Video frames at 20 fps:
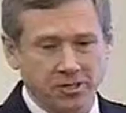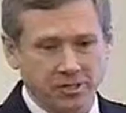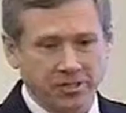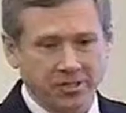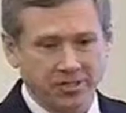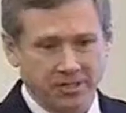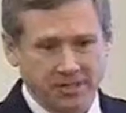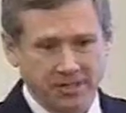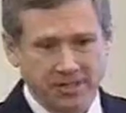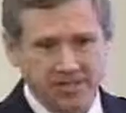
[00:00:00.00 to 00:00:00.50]

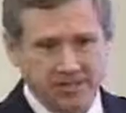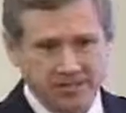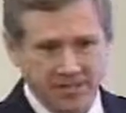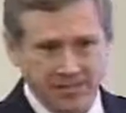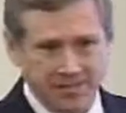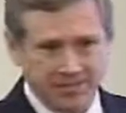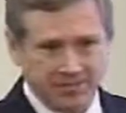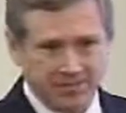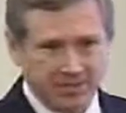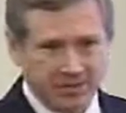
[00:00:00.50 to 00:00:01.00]
reform at
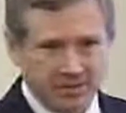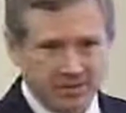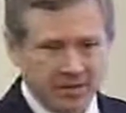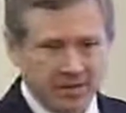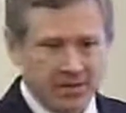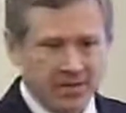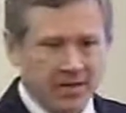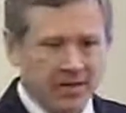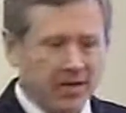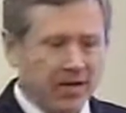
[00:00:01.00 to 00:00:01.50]
both
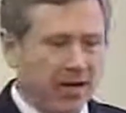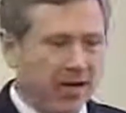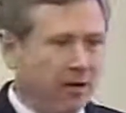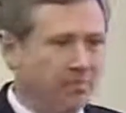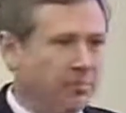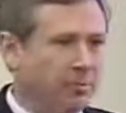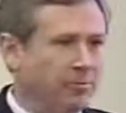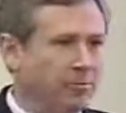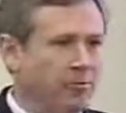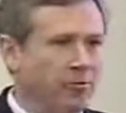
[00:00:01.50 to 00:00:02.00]
levels
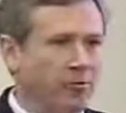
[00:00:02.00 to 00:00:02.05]
if our